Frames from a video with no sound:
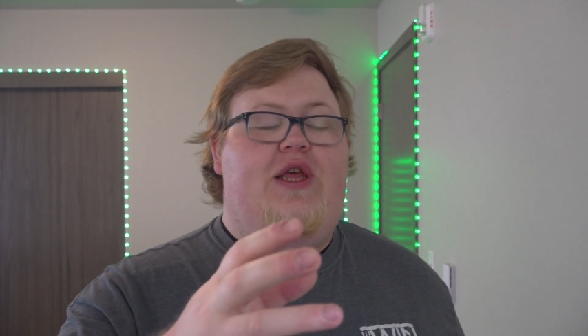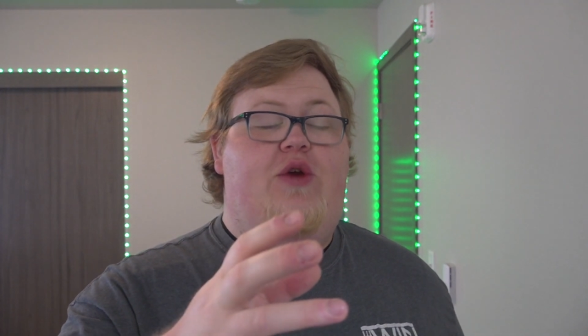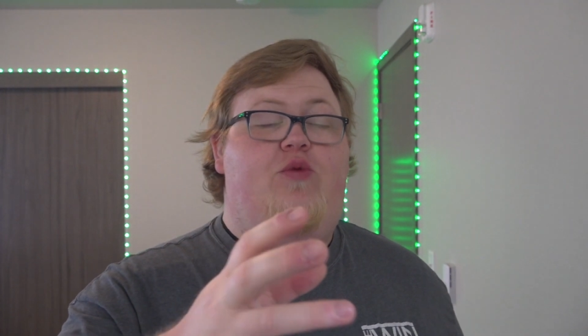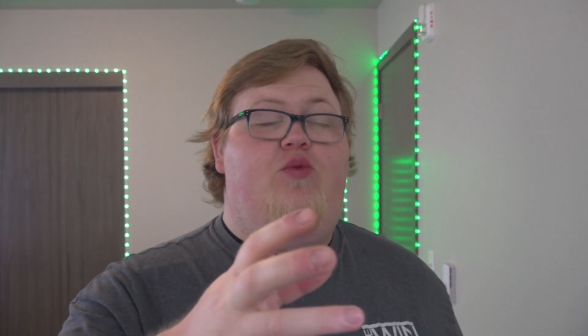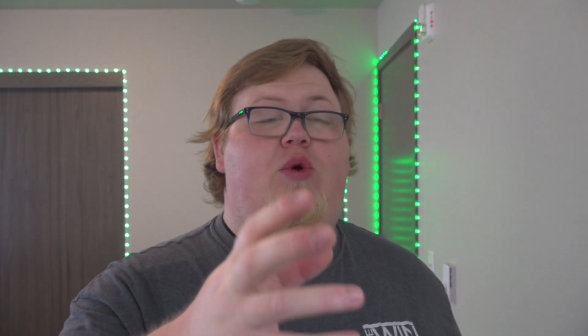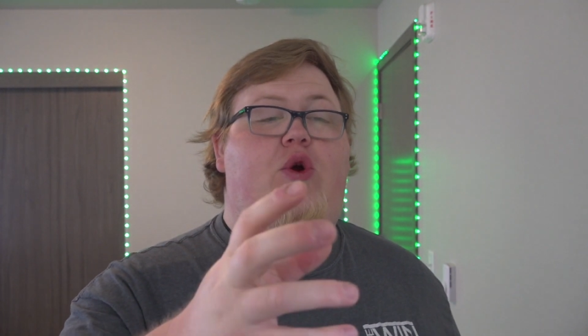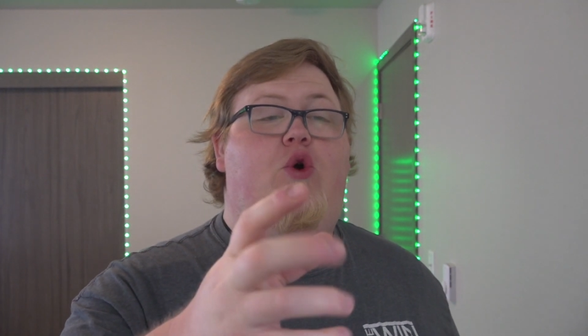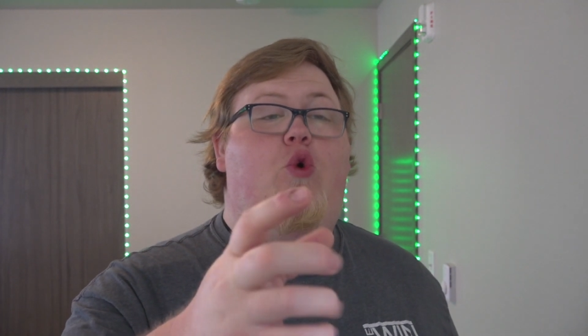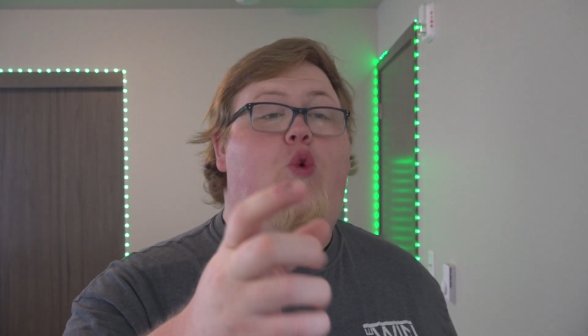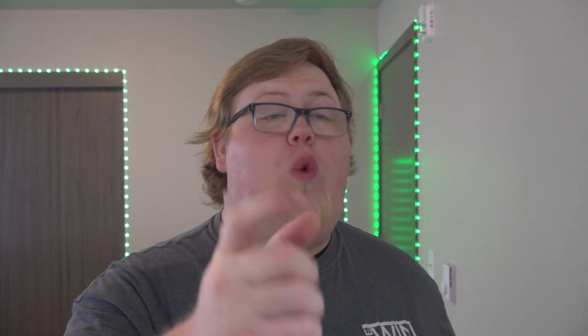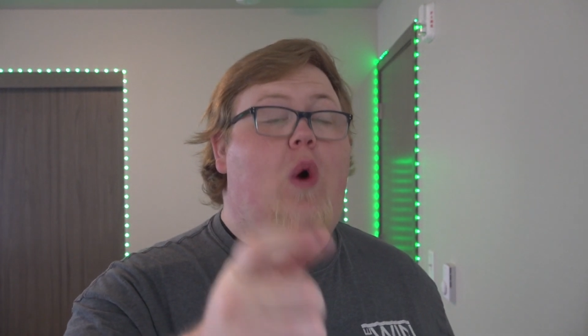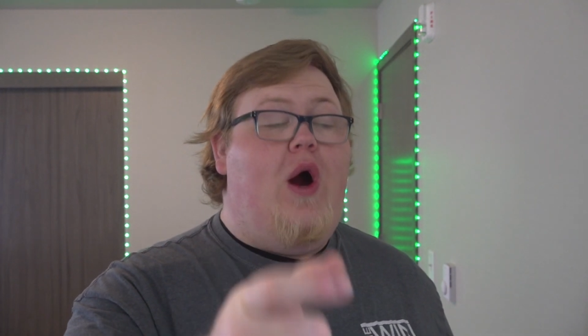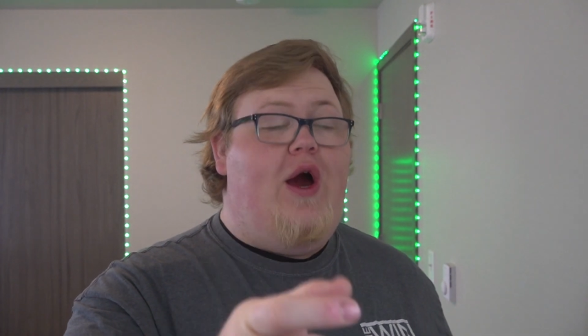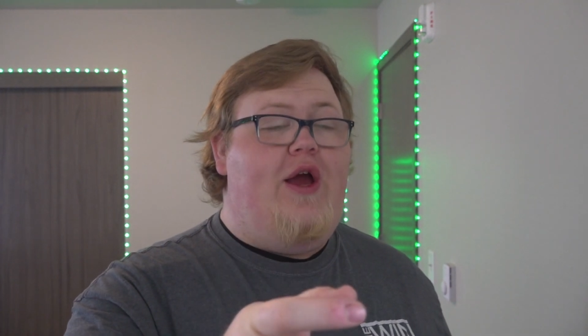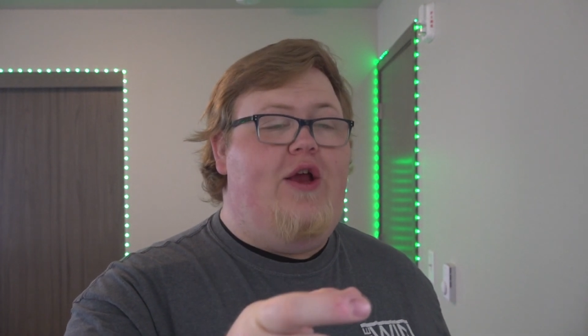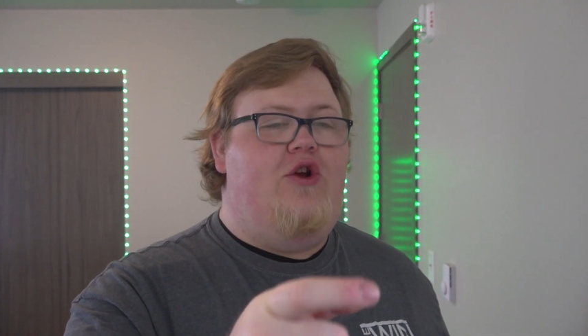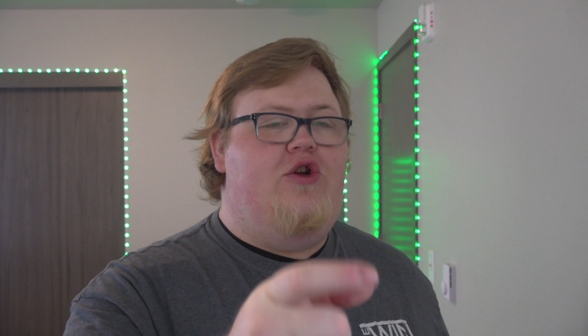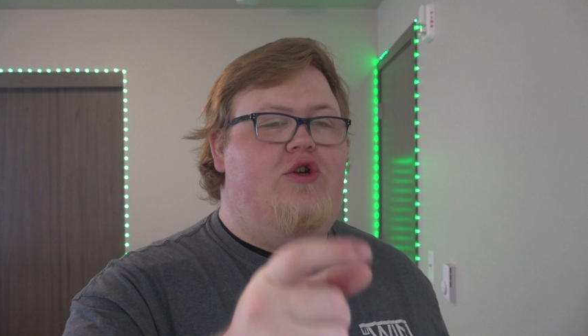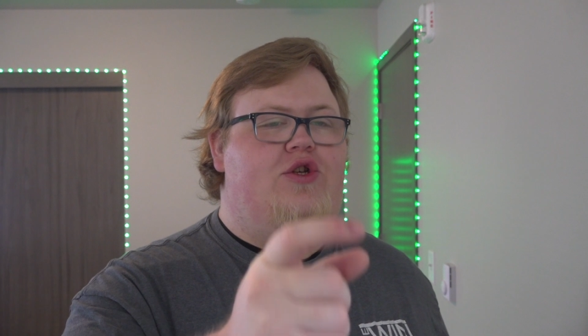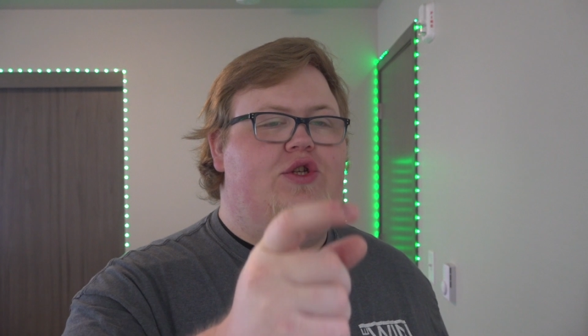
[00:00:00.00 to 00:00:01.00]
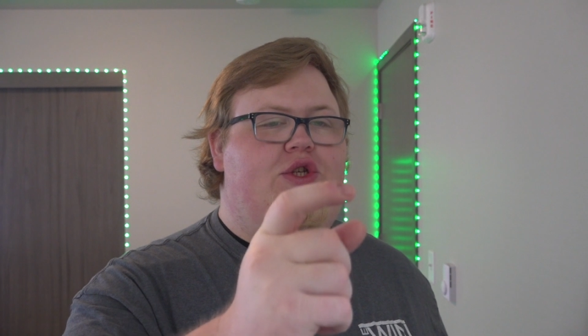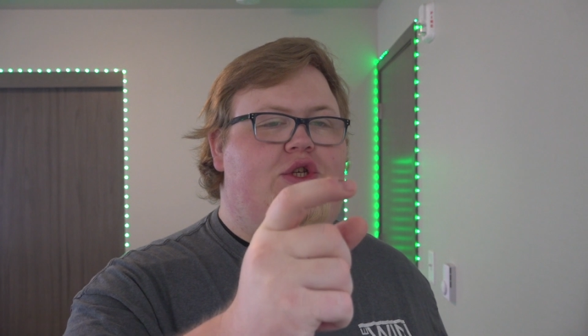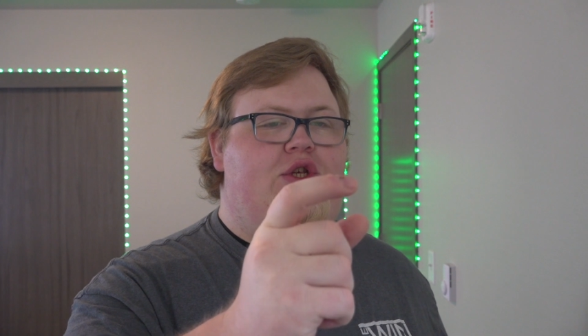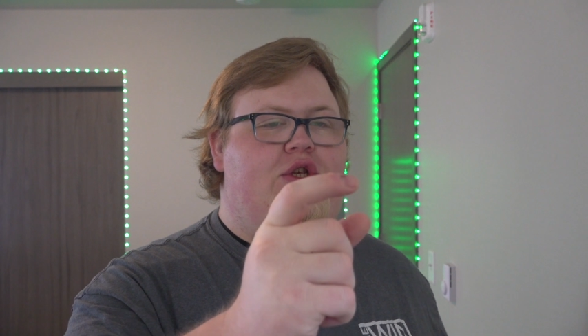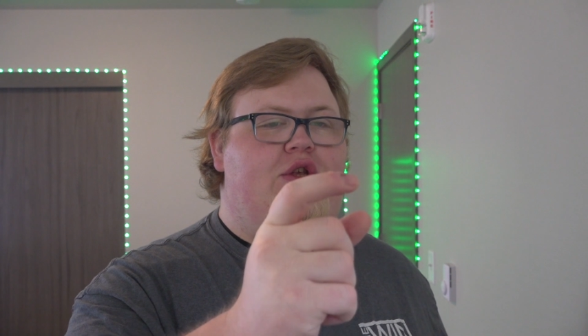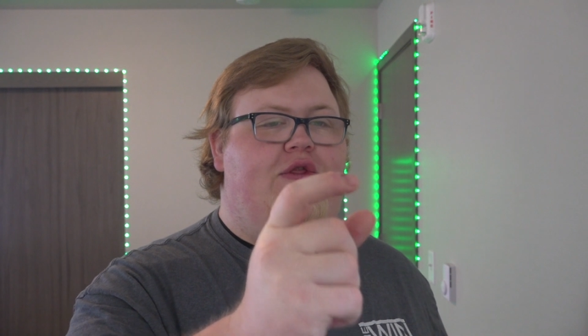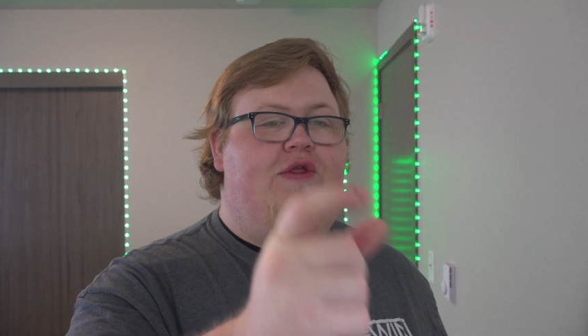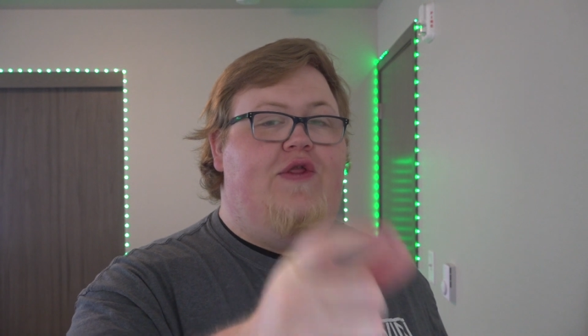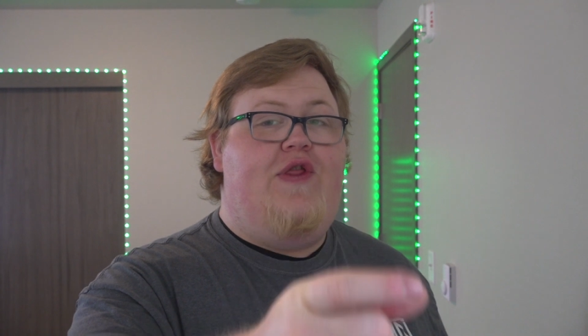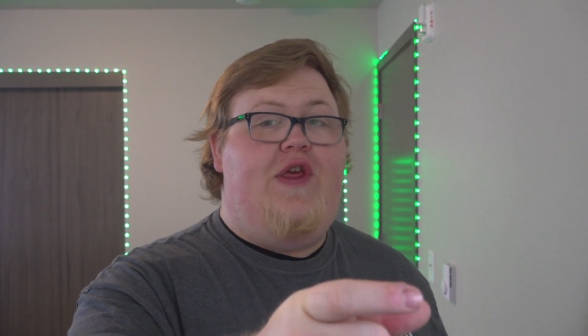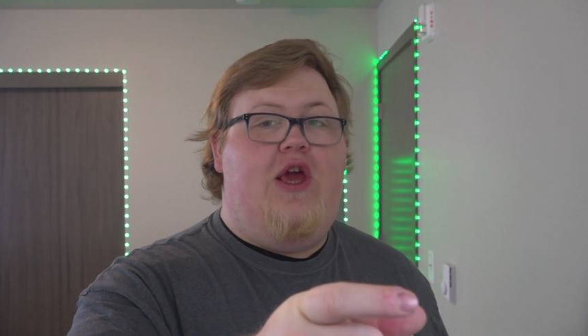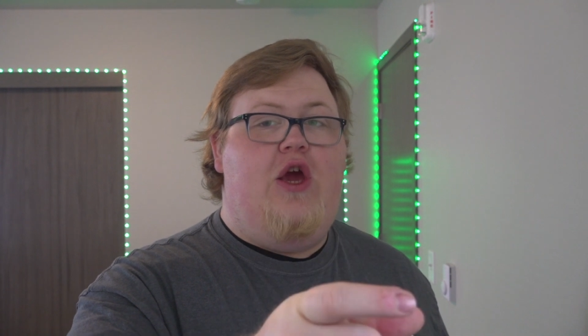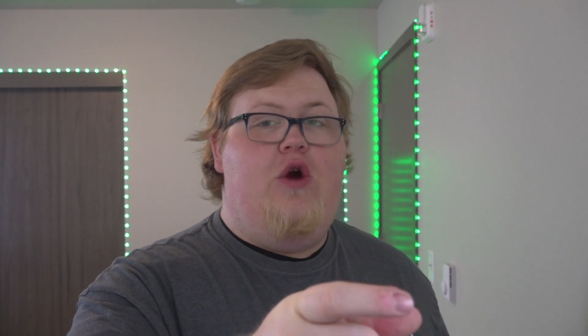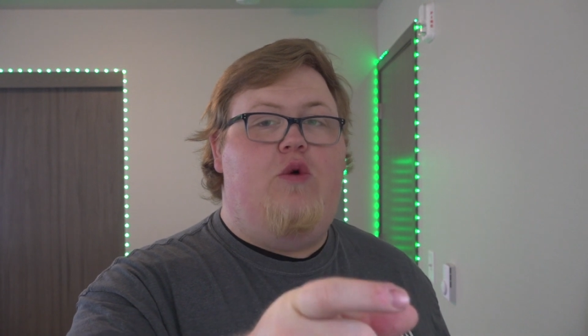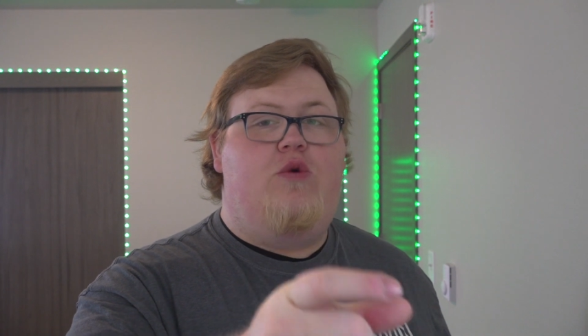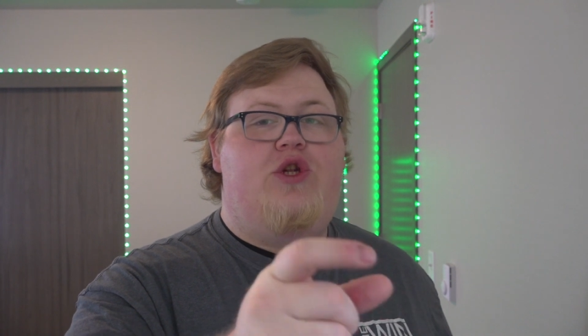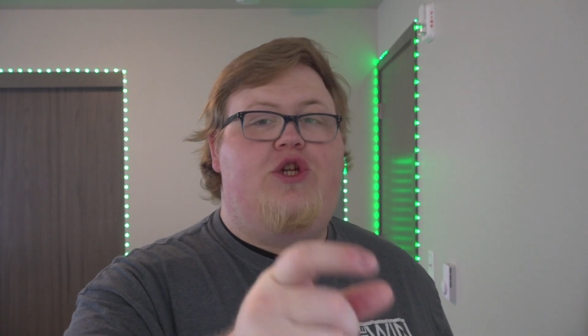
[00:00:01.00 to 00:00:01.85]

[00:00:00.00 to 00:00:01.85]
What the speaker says: that requires Theo